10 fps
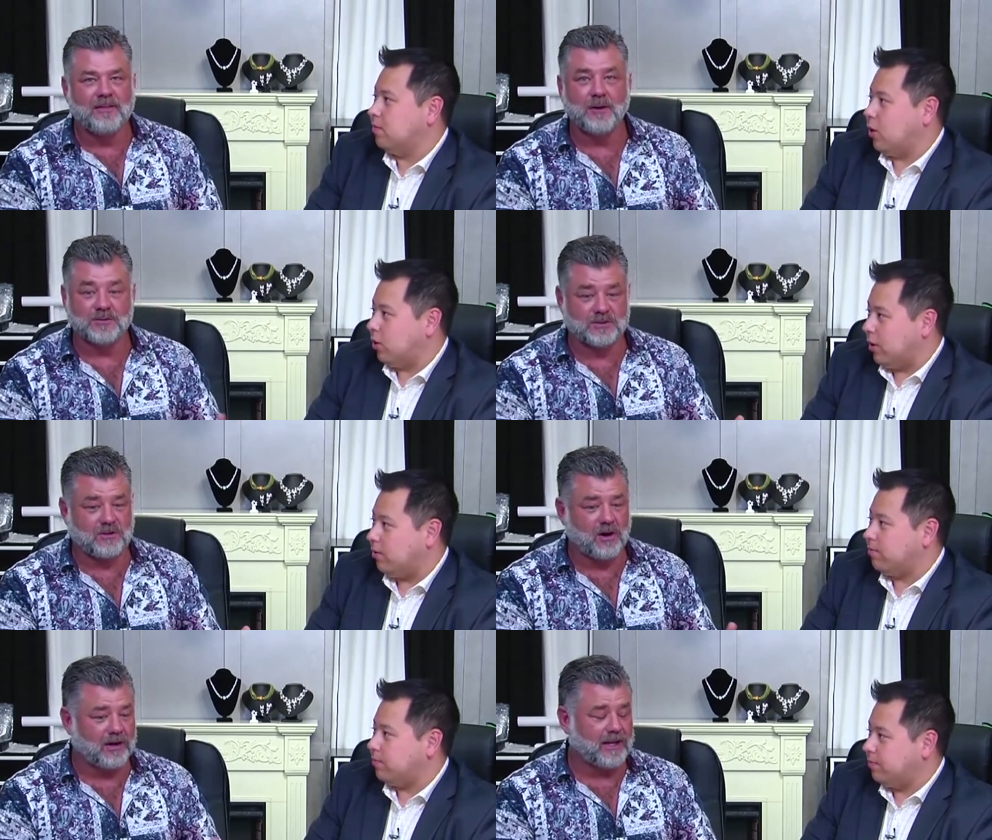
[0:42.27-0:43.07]
Speaker 1: That was
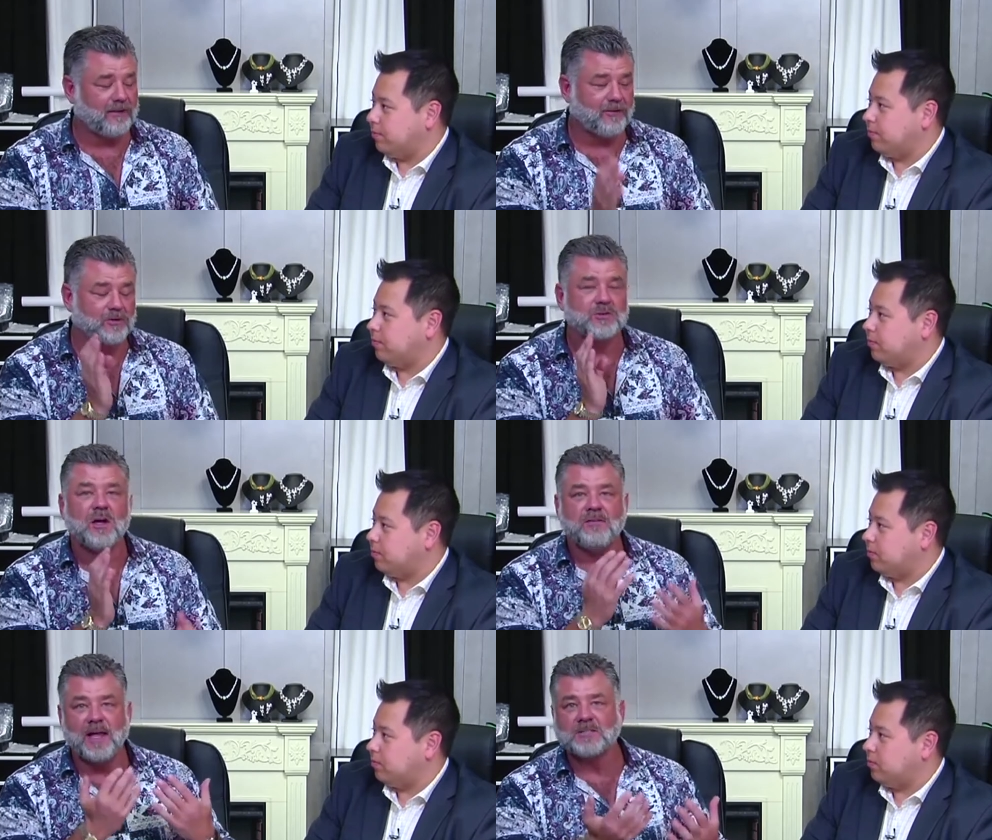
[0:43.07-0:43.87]
Cartier, folks.
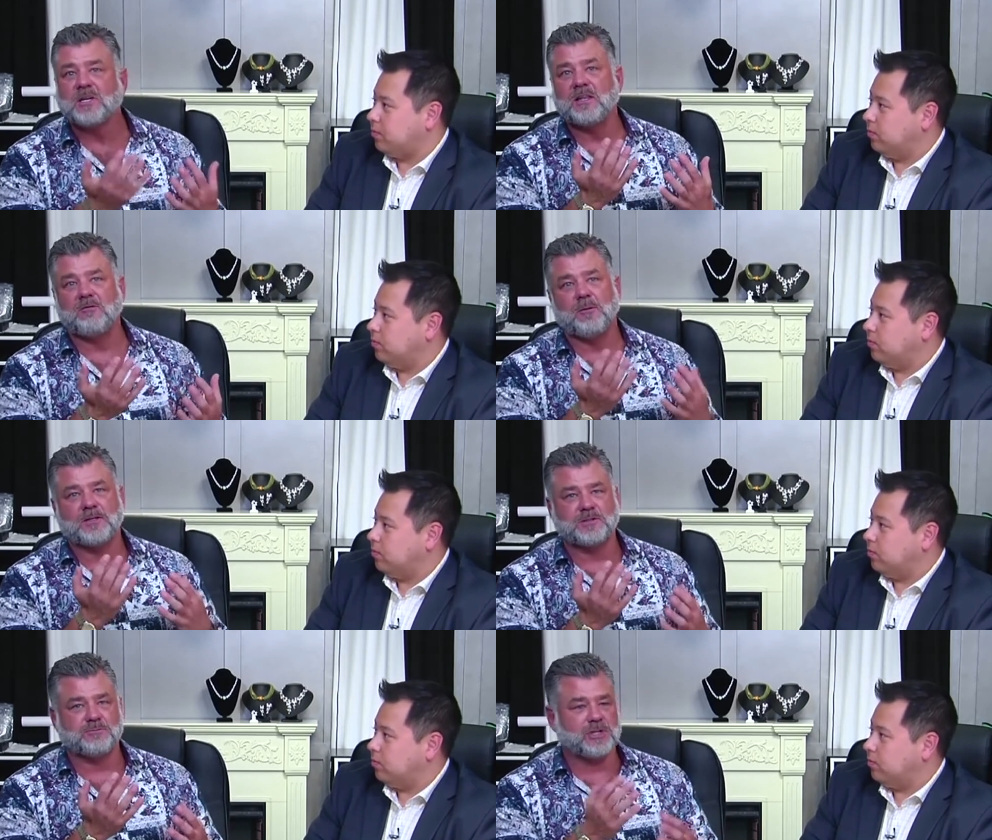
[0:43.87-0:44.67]
That's what I love
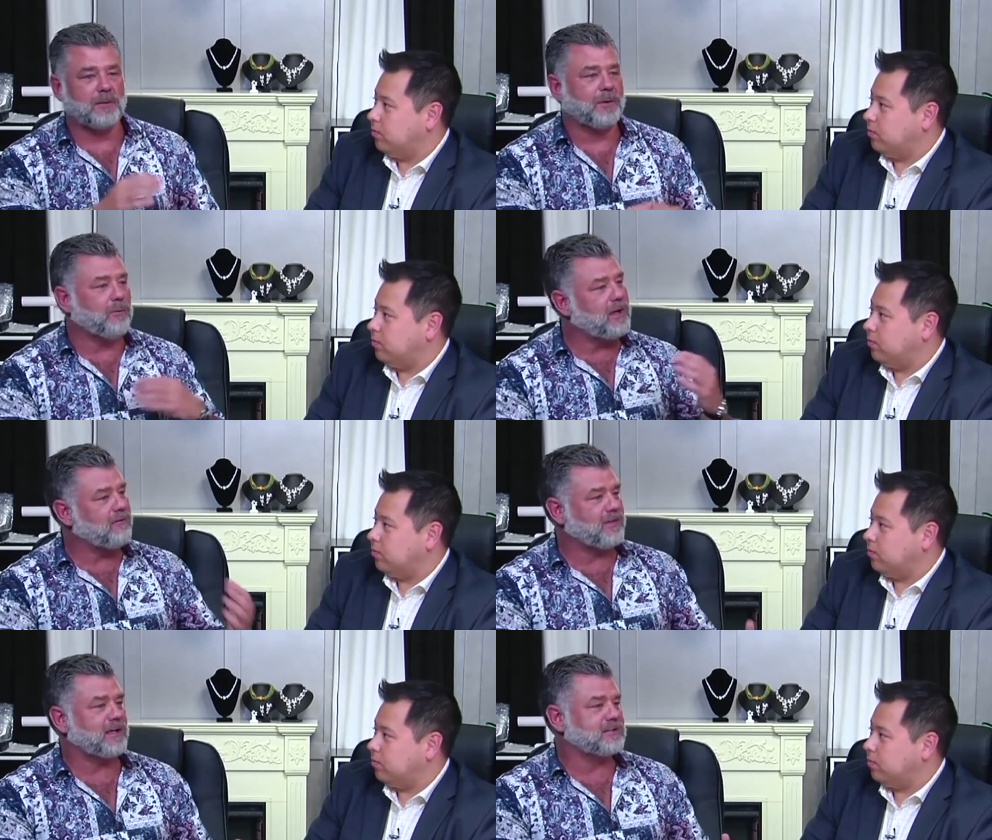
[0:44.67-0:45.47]
about Gem Shopping. We
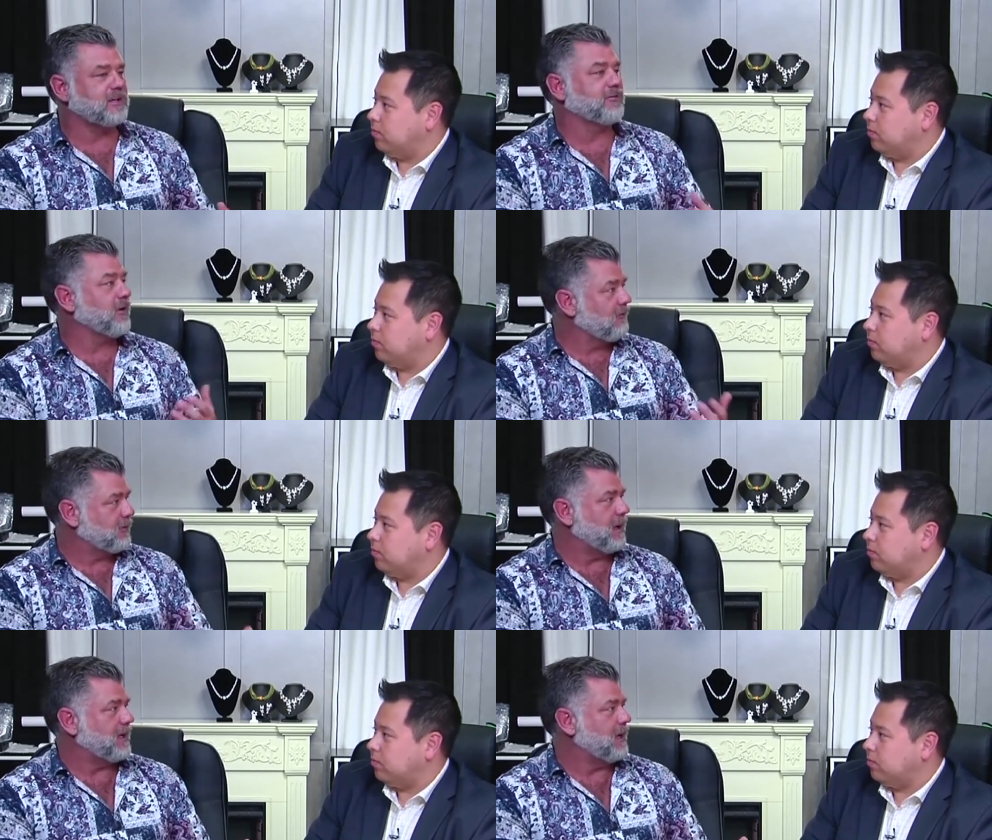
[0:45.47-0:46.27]
have things here for
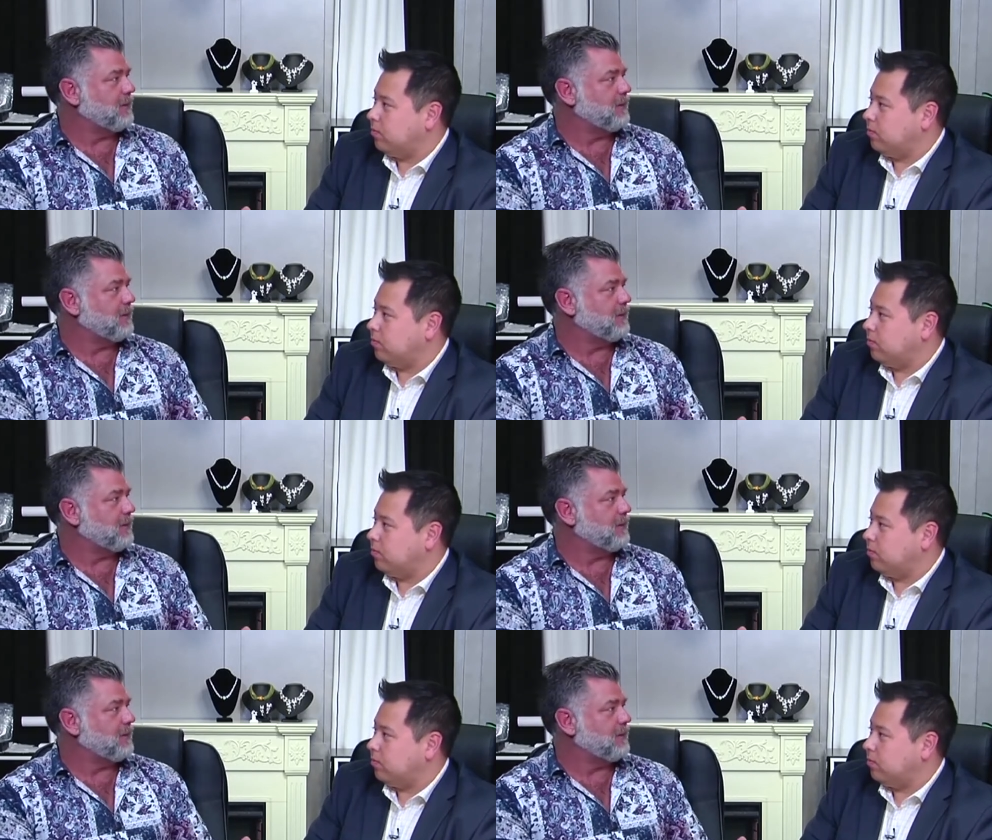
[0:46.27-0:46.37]
everybody.